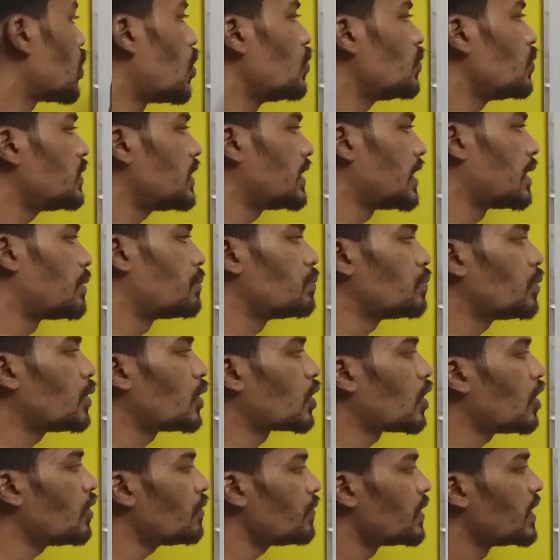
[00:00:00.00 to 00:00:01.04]
count the
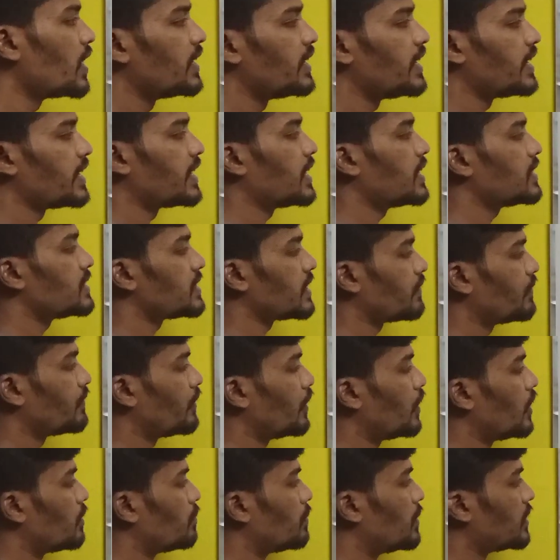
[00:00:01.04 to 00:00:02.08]
number of tickets
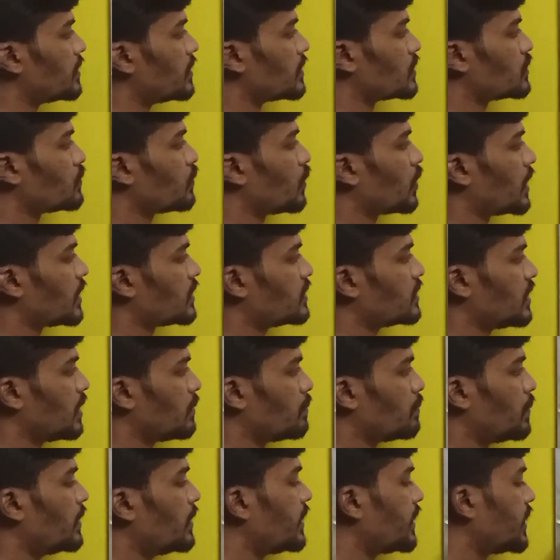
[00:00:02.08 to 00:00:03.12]
available in this. For
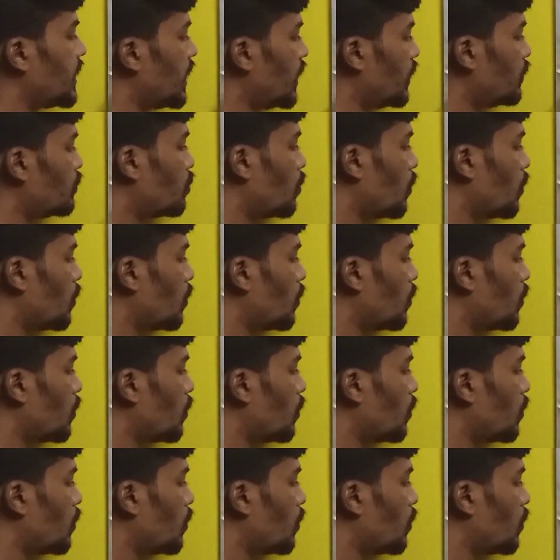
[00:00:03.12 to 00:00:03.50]
example, ticket